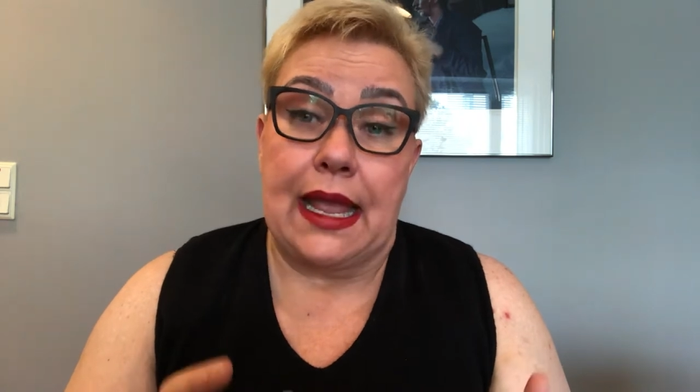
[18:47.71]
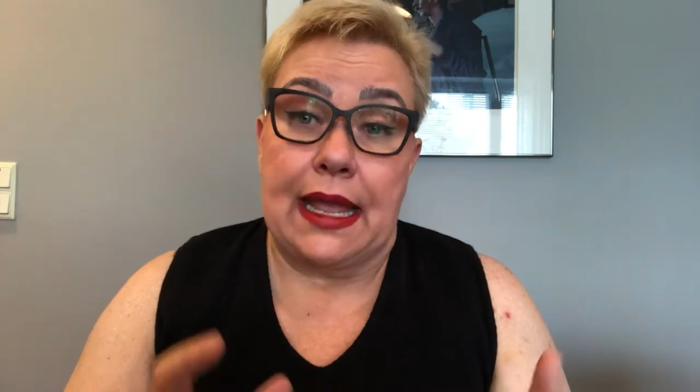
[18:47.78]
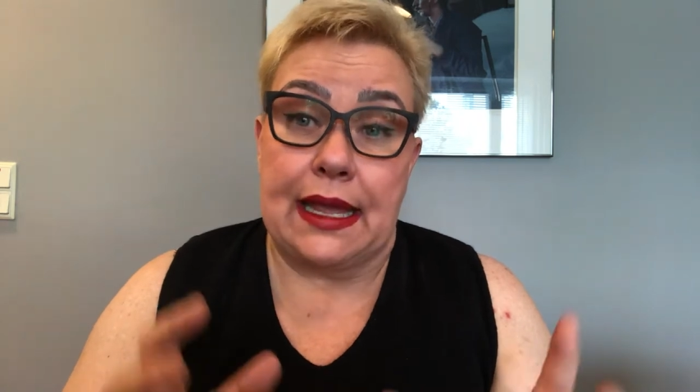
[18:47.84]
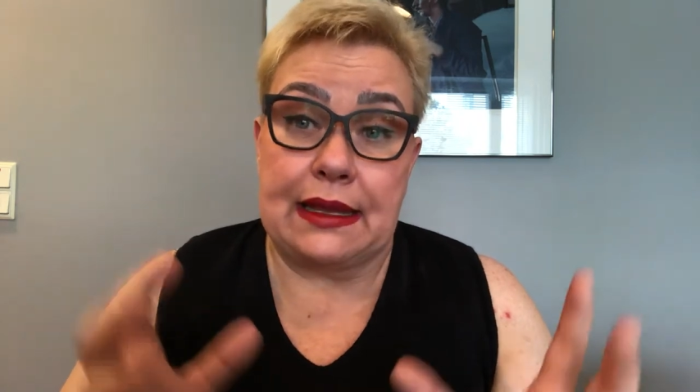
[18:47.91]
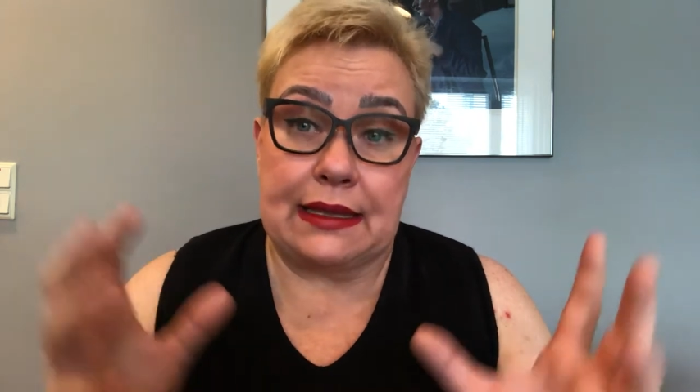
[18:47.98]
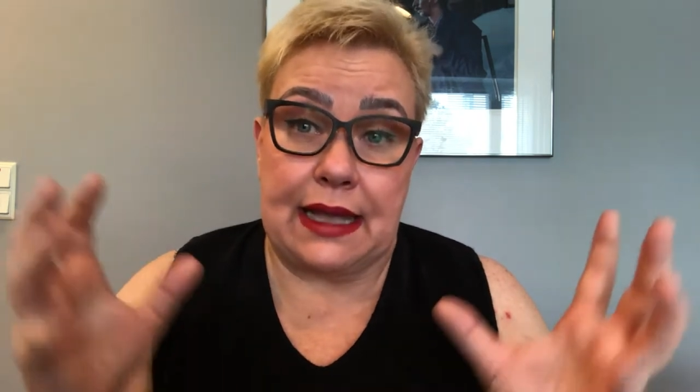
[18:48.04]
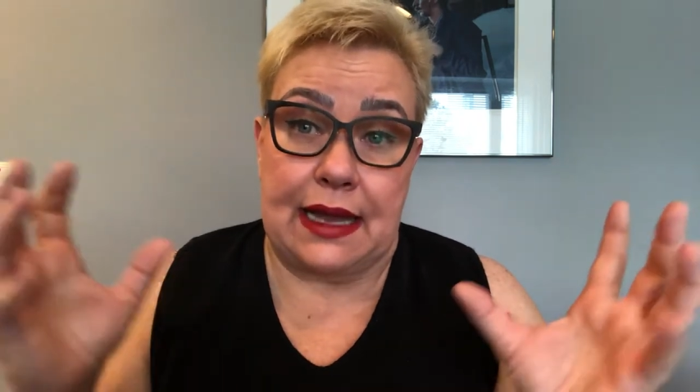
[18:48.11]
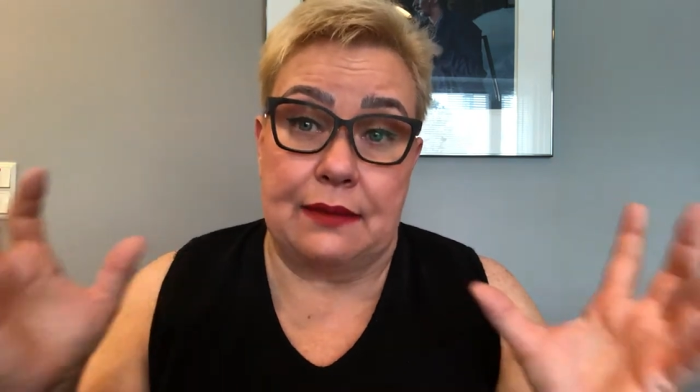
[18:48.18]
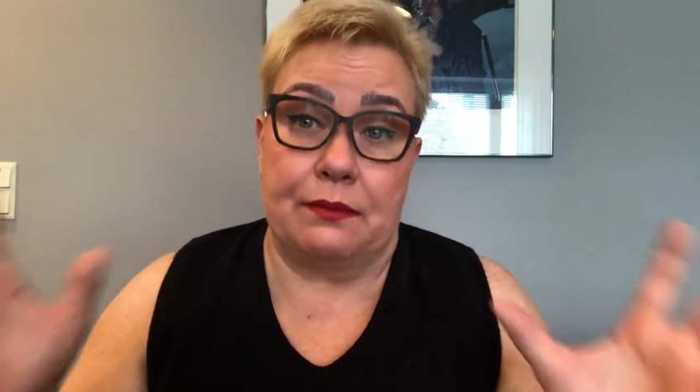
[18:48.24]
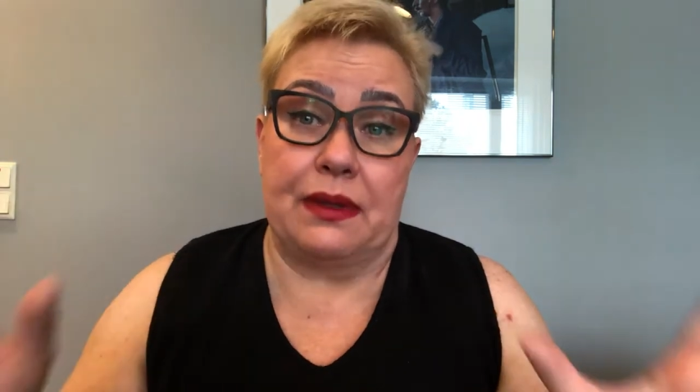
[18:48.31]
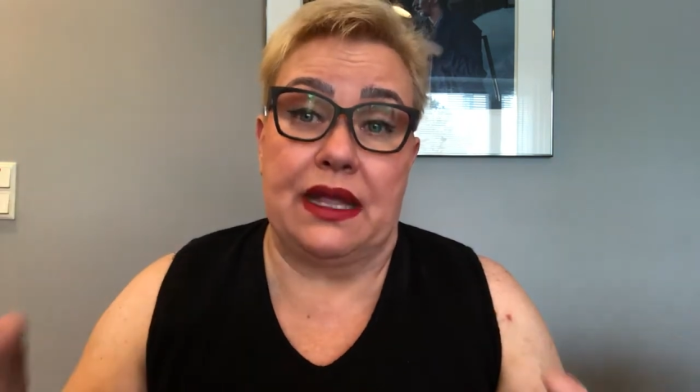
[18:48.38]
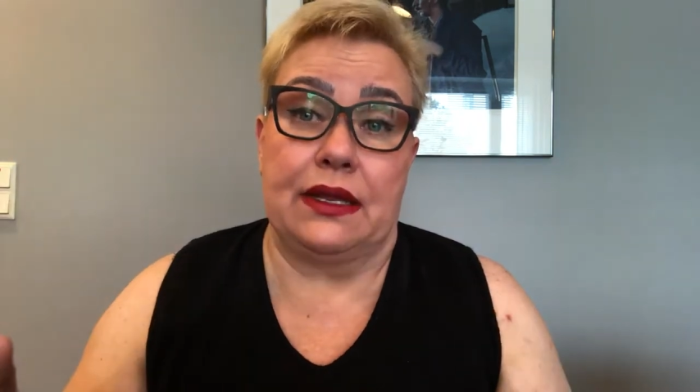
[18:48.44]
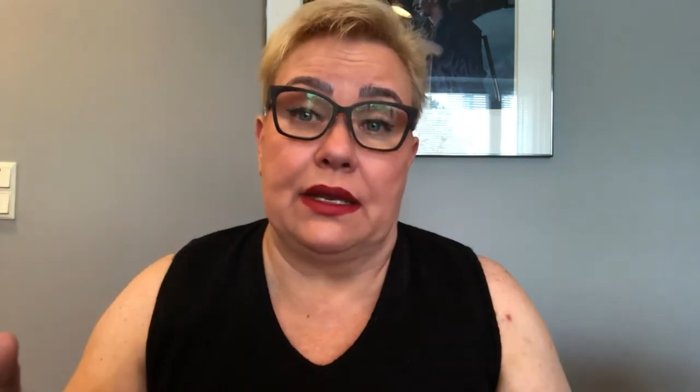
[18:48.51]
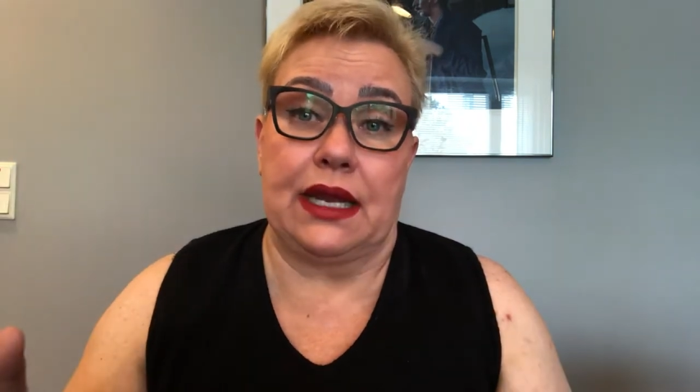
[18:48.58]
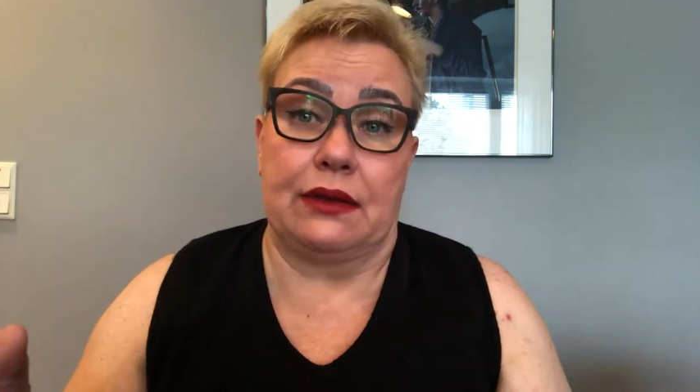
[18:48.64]
It can
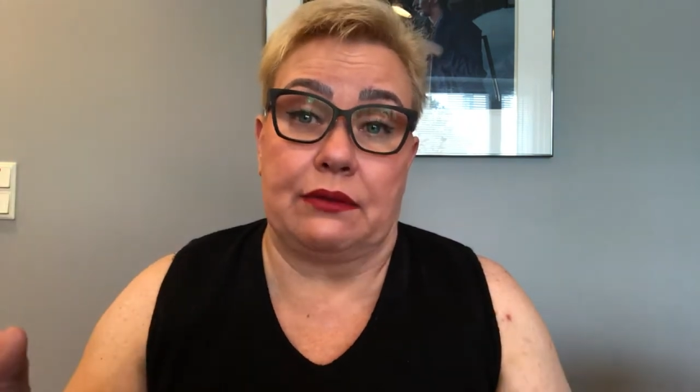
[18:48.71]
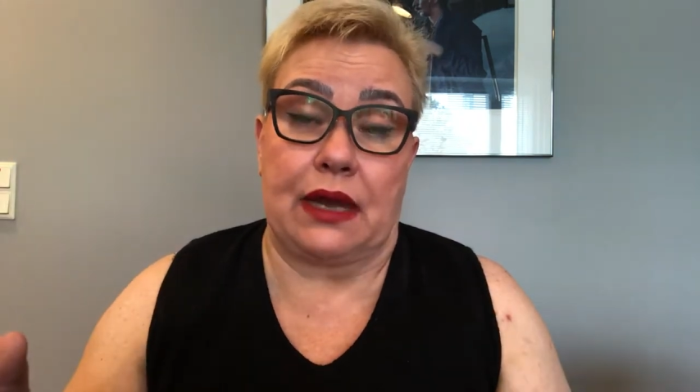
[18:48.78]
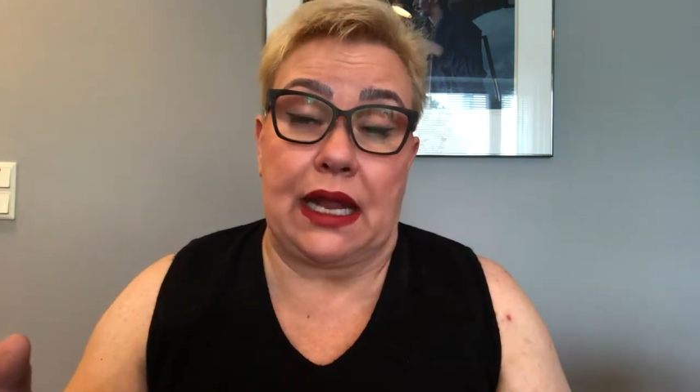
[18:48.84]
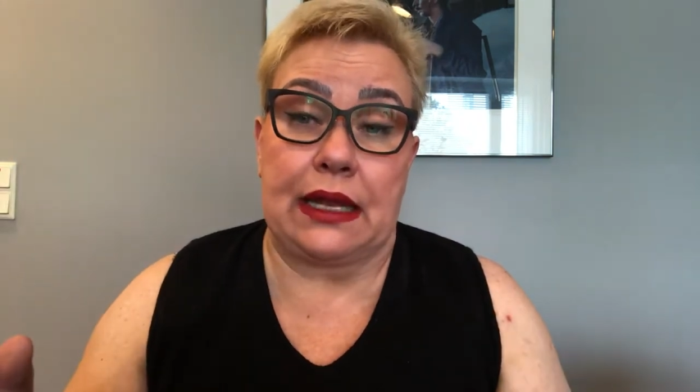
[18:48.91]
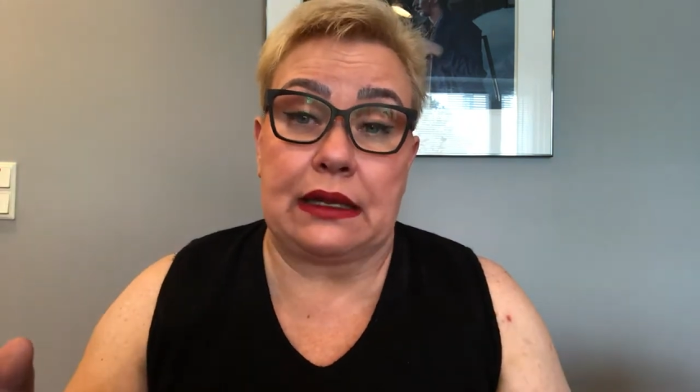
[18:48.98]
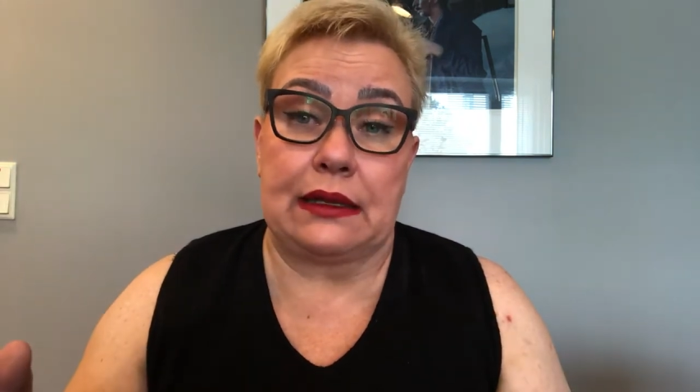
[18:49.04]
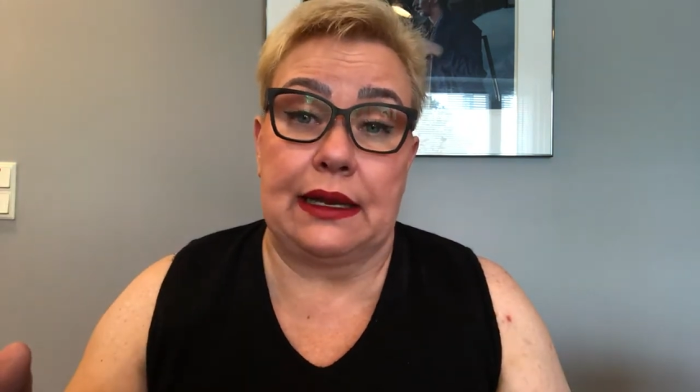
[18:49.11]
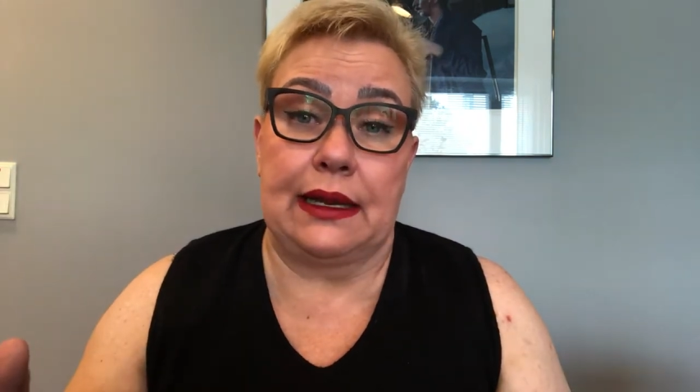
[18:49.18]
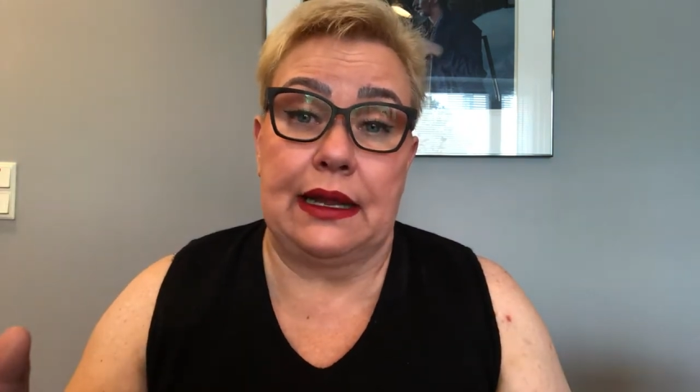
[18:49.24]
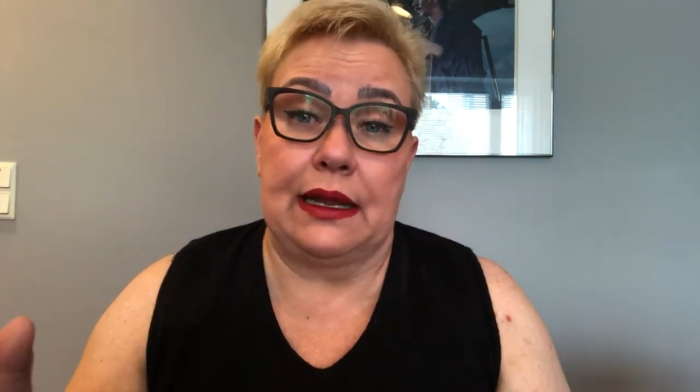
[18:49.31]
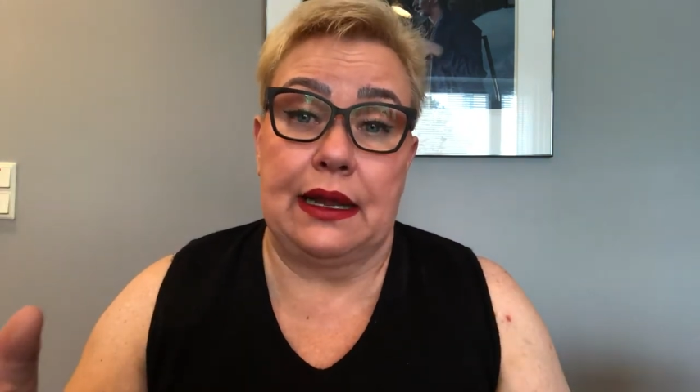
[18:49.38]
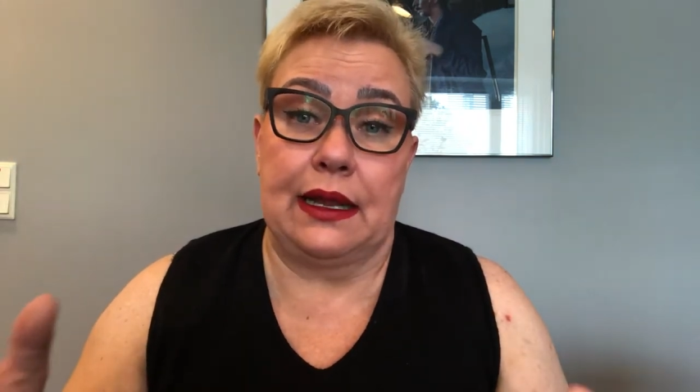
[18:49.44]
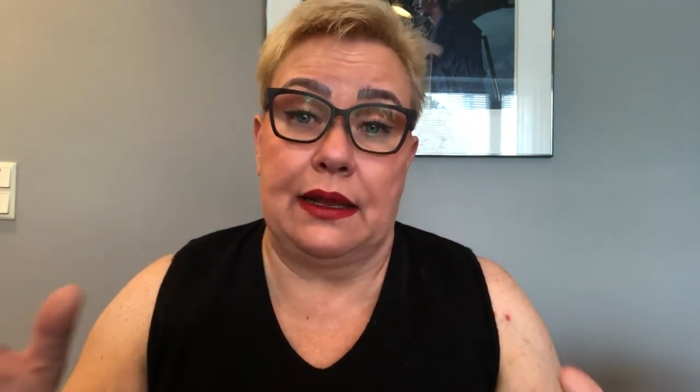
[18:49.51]
be directly